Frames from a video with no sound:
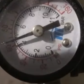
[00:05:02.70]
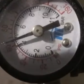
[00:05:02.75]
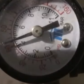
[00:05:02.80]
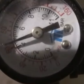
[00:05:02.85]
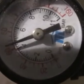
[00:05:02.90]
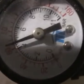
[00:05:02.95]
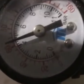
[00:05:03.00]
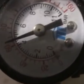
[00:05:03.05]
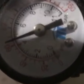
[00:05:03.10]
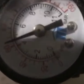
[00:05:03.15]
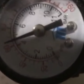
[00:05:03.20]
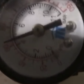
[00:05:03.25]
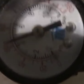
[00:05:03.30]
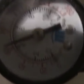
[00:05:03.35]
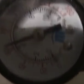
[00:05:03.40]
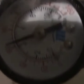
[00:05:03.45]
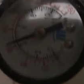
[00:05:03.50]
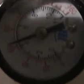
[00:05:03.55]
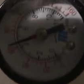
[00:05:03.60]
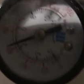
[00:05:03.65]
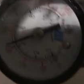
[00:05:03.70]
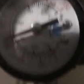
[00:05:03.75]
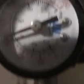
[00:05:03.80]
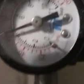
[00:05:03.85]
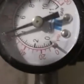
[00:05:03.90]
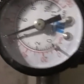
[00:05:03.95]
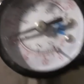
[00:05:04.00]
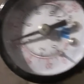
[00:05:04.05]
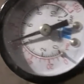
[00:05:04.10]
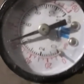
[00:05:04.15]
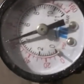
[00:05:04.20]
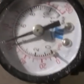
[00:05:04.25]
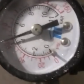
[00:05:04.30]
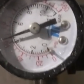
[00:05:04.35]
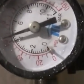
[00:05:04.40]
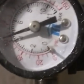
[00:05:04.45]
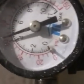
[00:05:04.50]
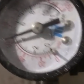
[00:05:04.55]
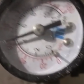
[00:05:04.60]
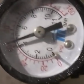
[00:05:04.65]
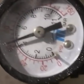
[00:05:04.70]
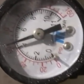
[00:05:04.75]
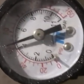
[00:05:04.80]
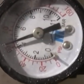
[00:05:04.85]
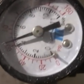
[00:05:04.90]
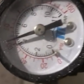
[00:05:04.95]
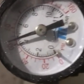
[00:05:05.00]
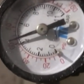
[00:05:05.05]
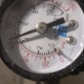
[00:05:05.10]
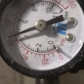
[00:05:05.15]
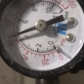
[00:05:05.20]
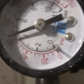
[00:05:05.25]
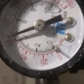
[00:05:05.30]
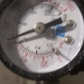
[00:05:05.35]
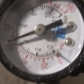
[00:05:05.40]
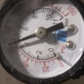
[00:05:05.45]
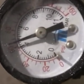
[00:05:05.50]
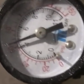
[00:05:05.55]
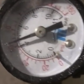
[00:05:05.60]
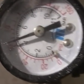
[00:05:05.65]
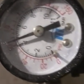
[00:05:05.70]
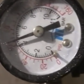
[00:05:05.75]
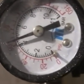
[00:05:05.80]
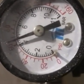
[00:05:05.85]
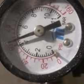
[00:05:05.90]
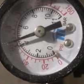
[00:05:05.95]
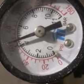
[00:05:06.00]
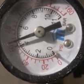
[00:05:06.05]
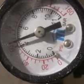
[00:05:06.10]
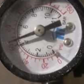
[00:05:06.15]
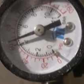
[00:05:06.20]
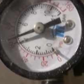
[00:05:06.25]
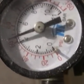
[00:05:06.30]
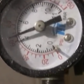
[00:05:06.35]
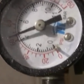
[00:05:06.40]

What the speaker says: Right there. That's the sweet spot. Just over 60,